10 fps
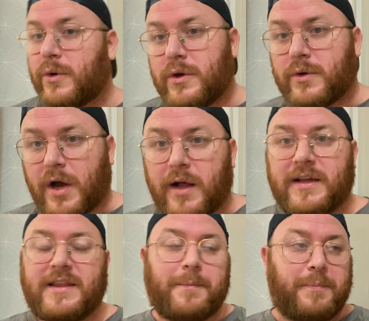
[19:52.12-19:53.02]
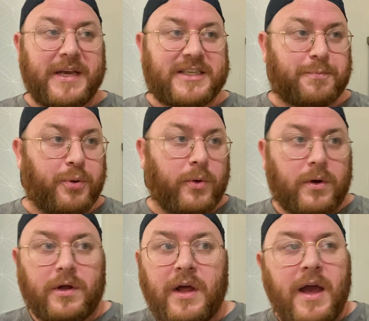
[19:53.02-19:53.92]
you call it the piss
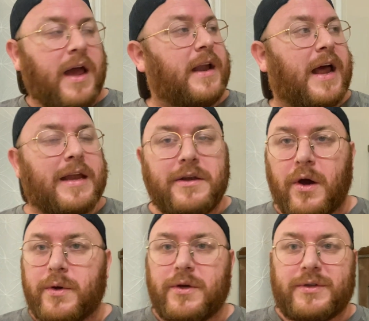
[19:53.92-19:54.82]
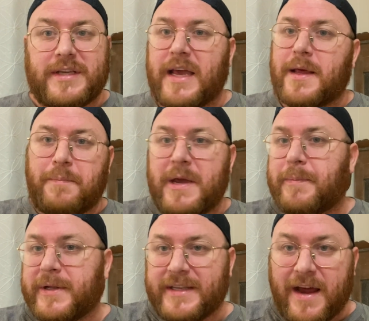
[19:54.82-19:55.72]
pool, and I know you say that
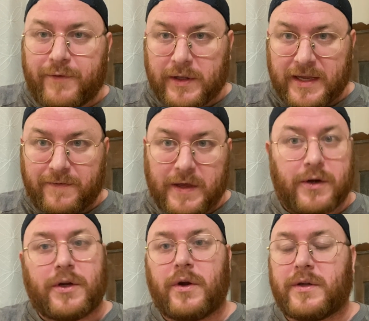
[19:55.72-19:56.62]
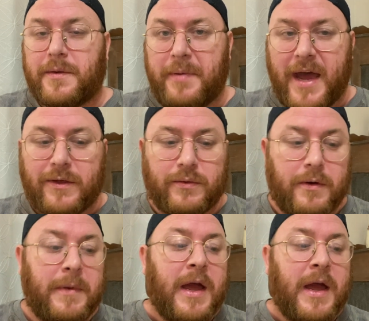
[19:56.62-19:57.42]
people never leave there to go to the bathroom,